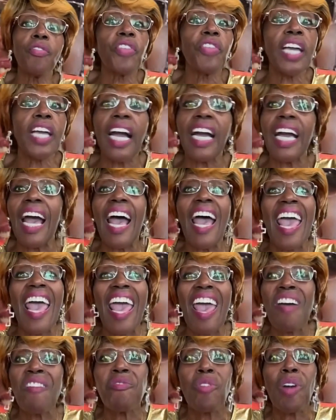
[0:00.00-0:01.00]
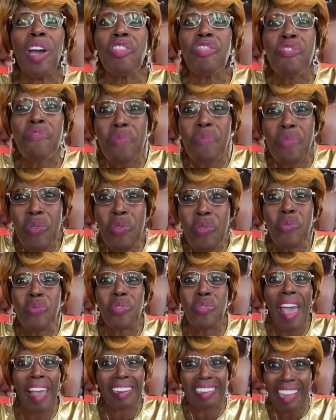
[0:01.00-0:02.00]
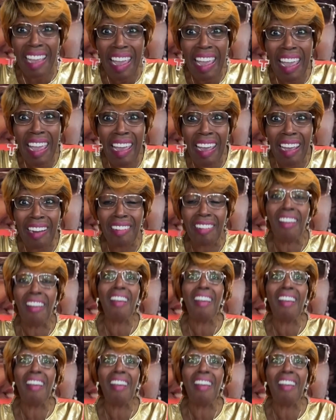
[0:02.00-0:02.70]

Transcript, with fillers: think I got halfway through that can